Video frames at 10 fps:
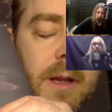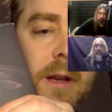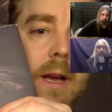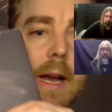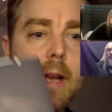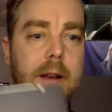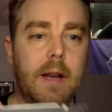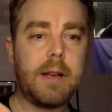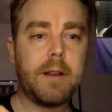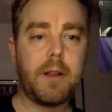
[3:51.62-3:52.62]
And
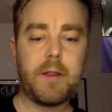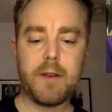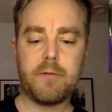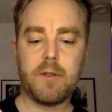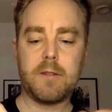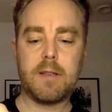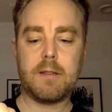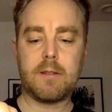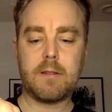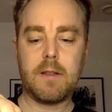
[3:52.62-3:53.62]
another difference
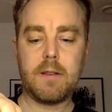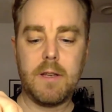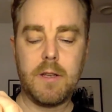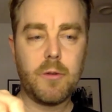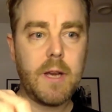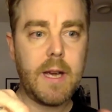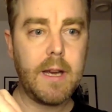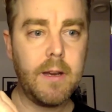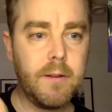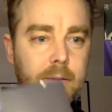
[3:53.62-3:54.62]
is that the
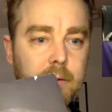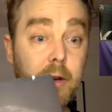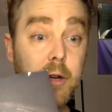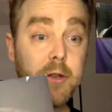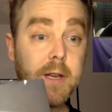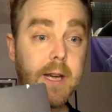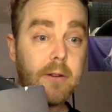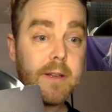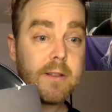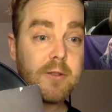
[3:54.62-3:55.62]
UK version here
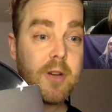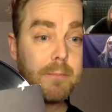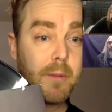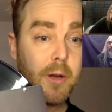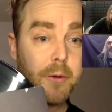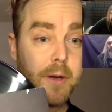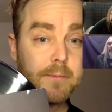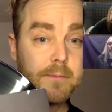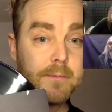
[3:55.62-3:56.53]
is a top loader.